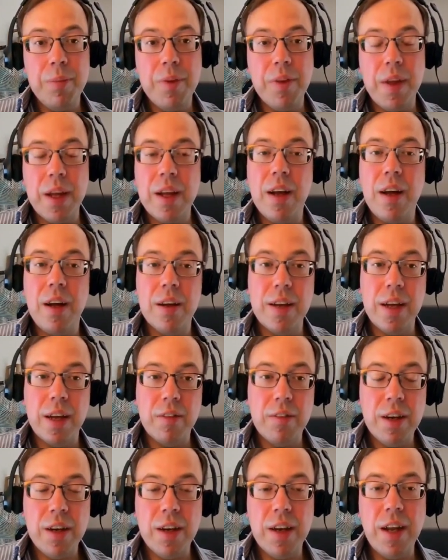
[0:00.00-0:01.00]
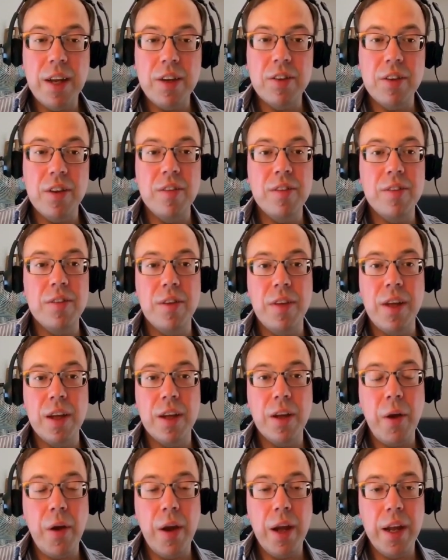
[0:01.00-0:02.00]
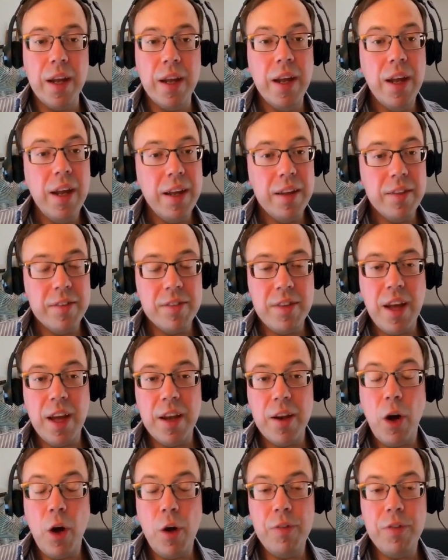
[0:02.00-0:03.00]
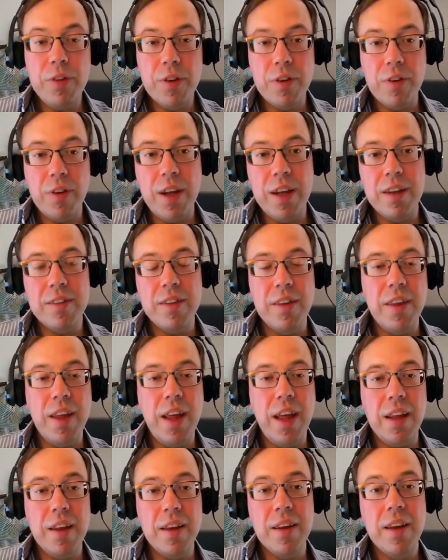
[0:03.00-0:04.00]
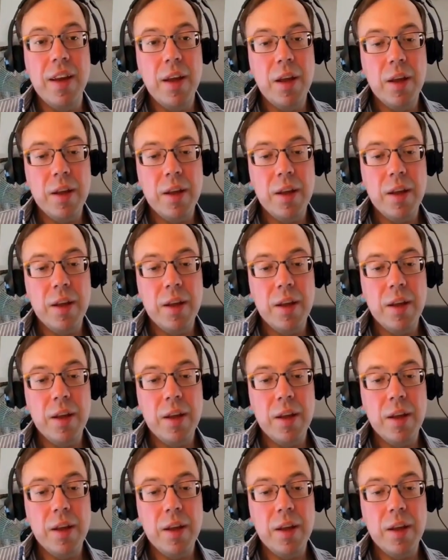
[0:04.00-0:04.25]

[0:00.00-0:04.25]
that they can't get grid connections, so they're going instead off the grid and then